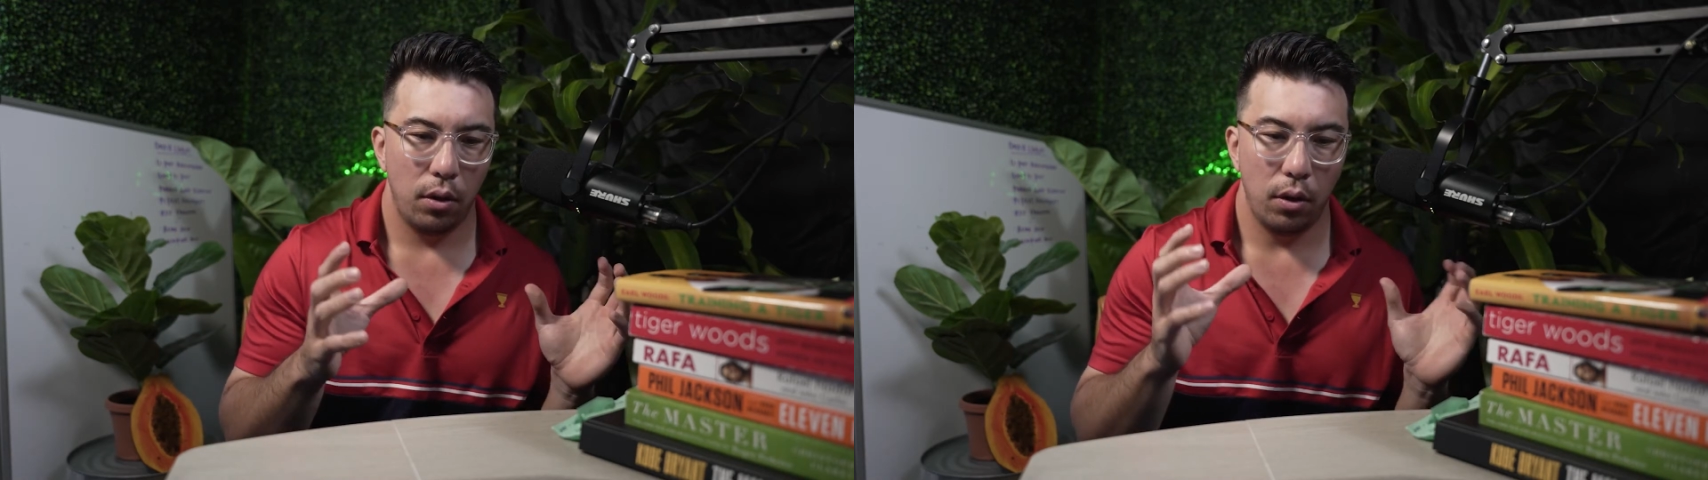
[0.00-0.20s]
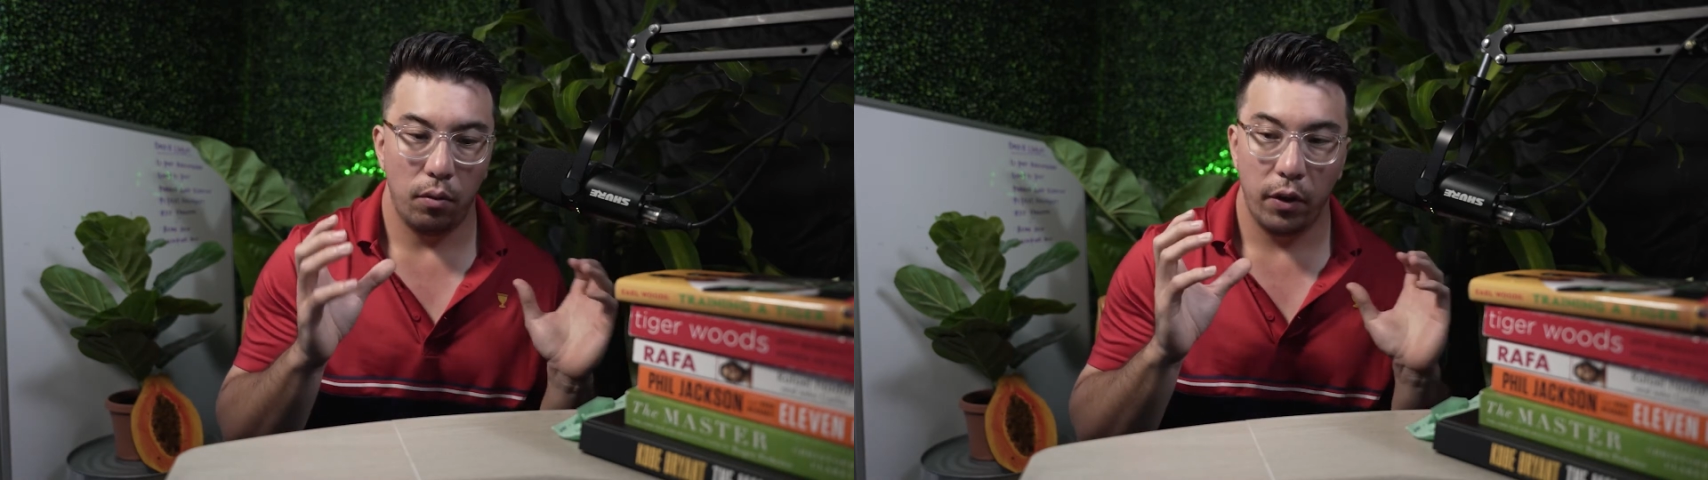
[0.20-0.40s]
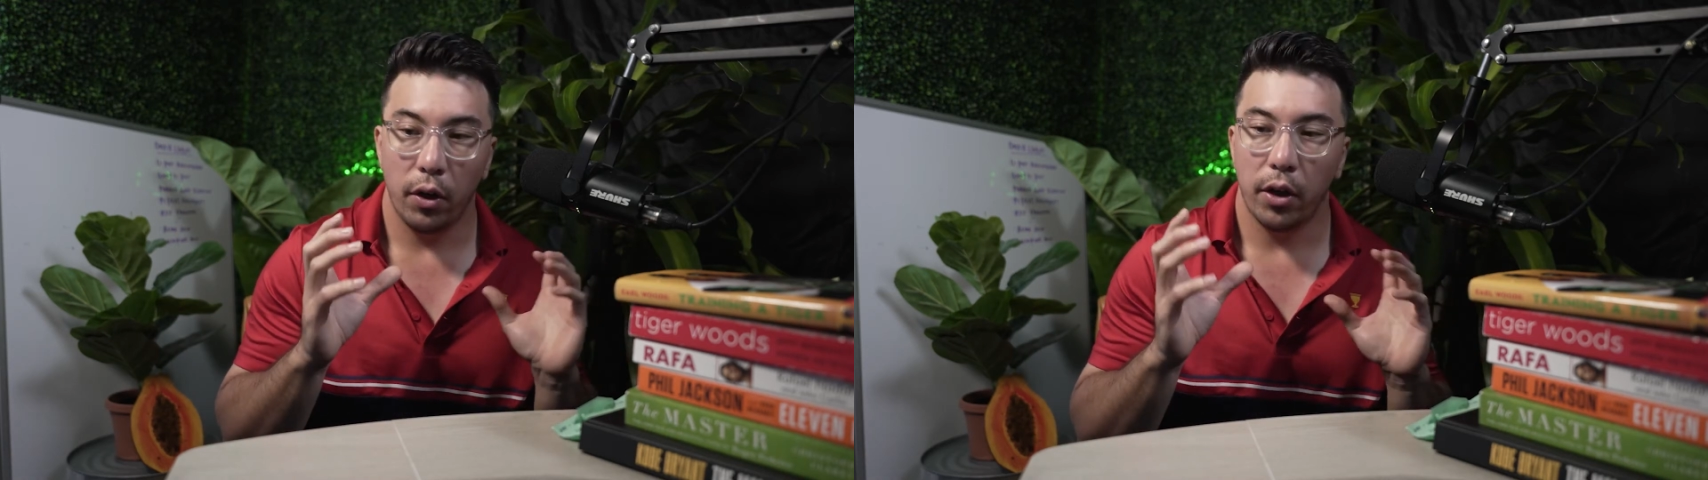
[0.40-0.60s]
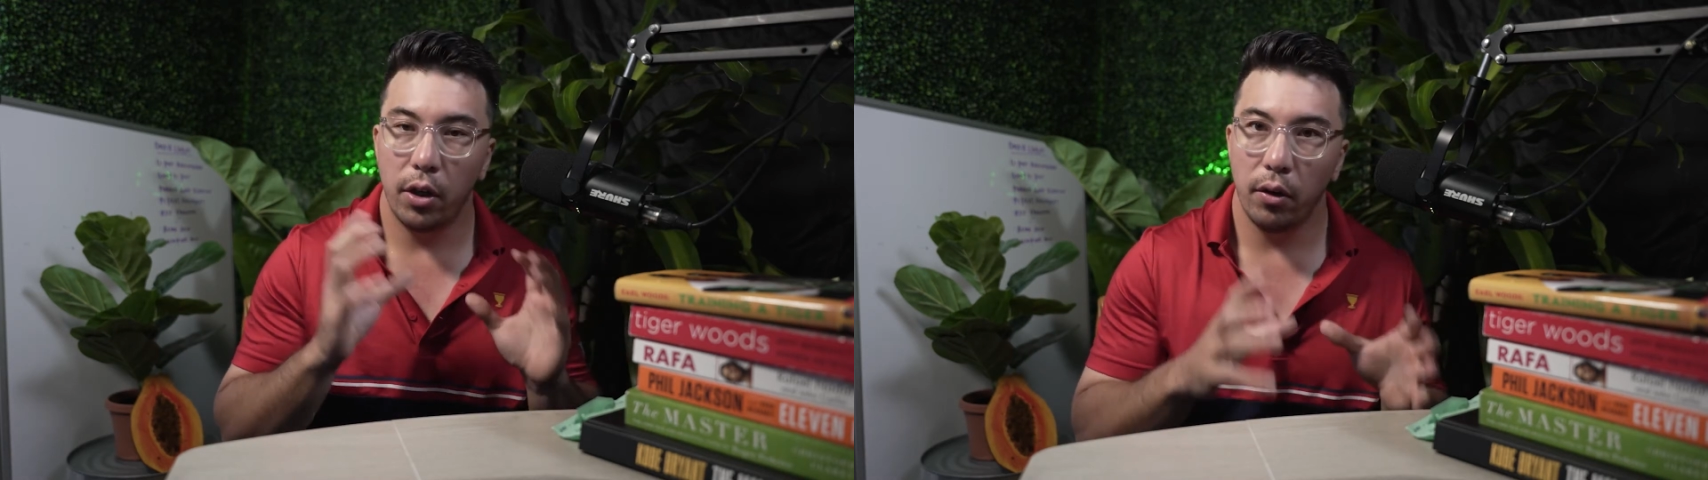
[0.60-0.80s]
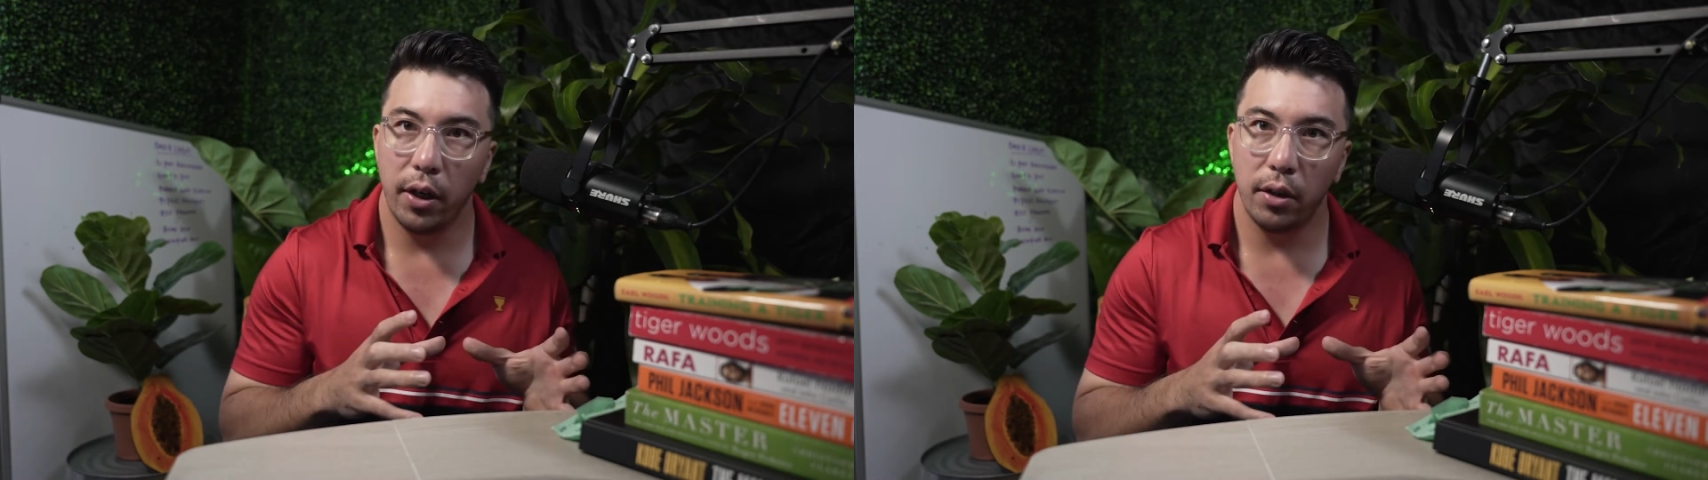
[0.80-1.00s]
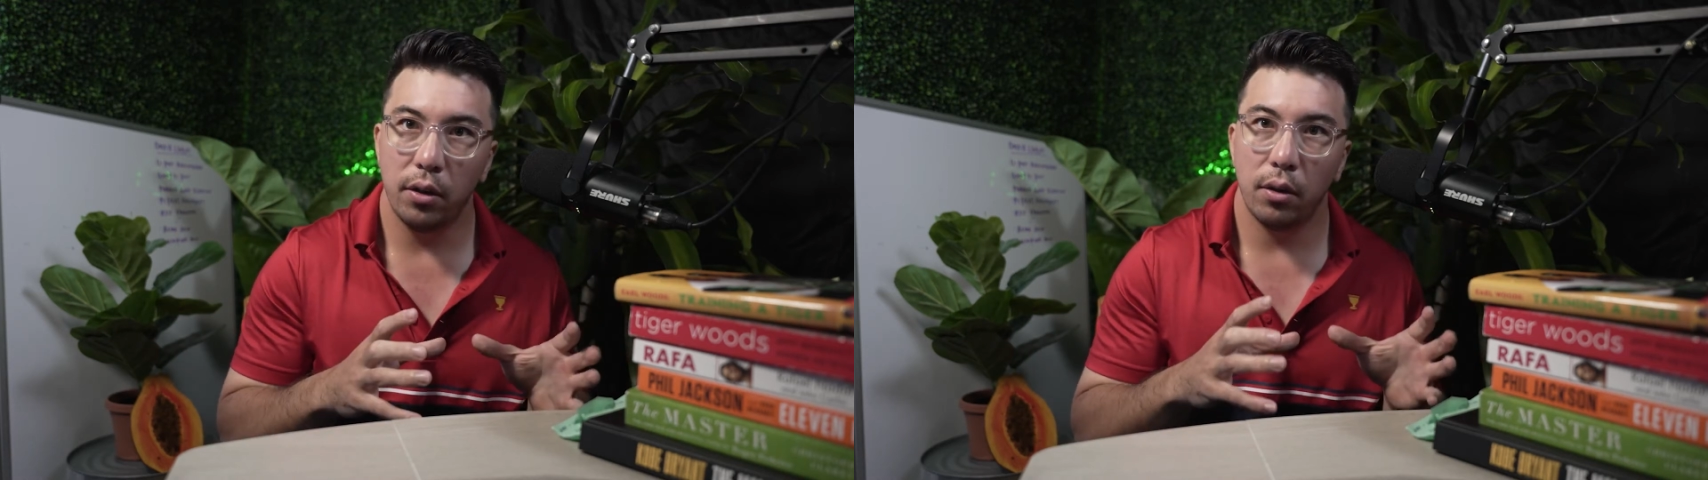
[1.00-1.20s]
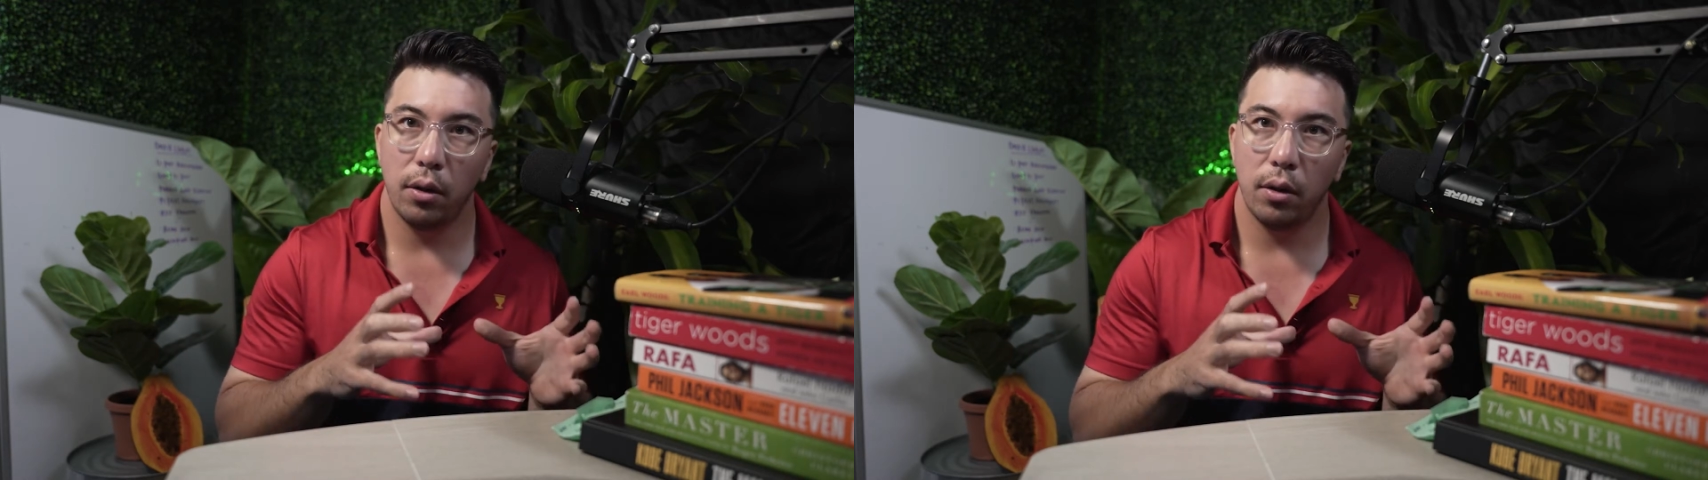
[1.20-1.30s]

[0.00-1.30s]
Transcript: very curious,